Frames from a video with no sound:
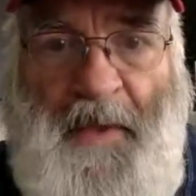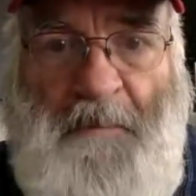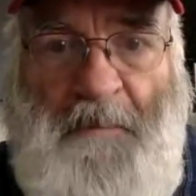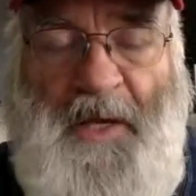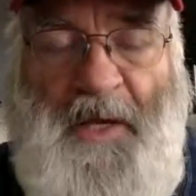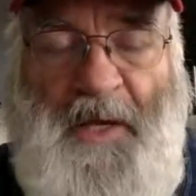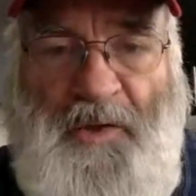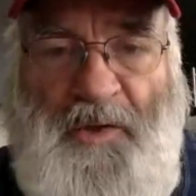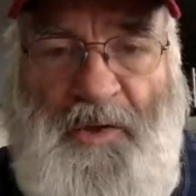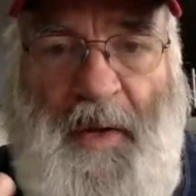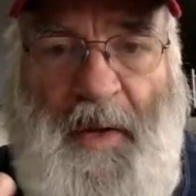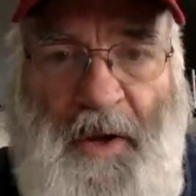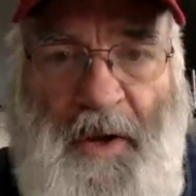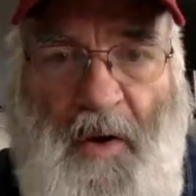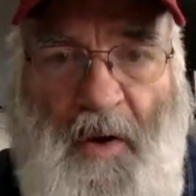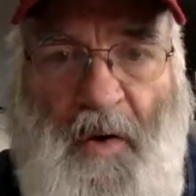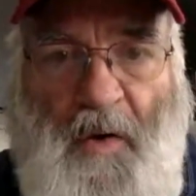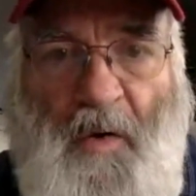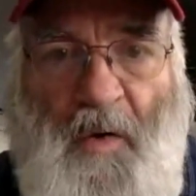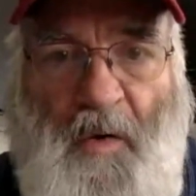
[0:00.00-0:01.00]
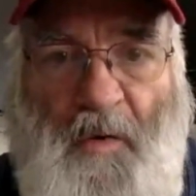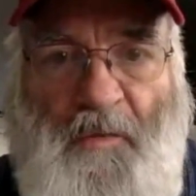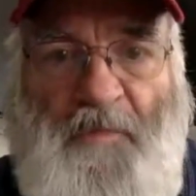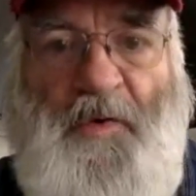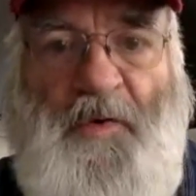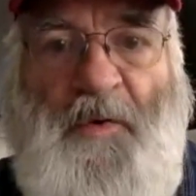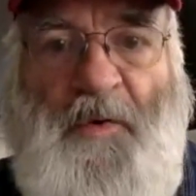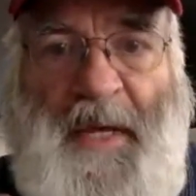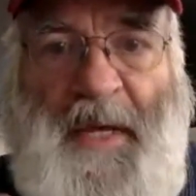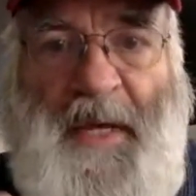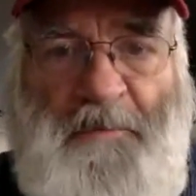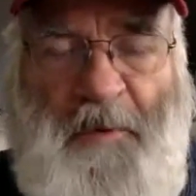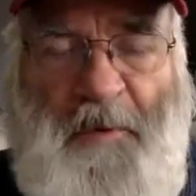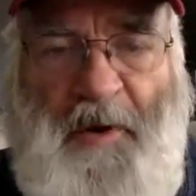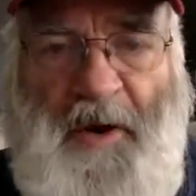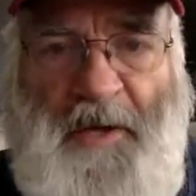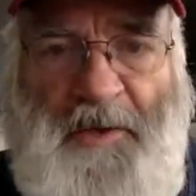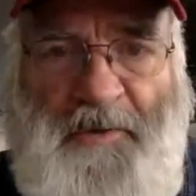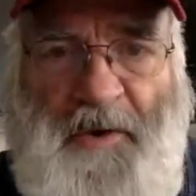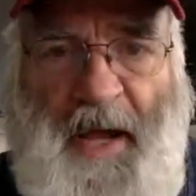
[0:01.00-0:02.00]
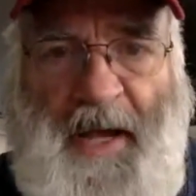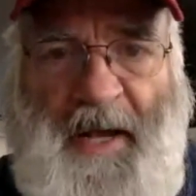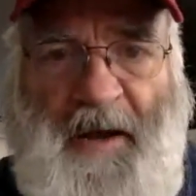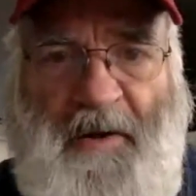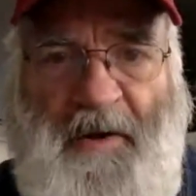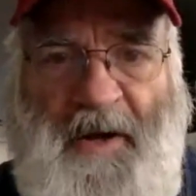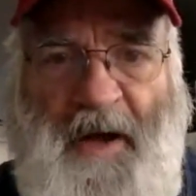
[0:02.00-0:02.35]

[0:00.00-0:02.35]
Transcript: because we know from experience right here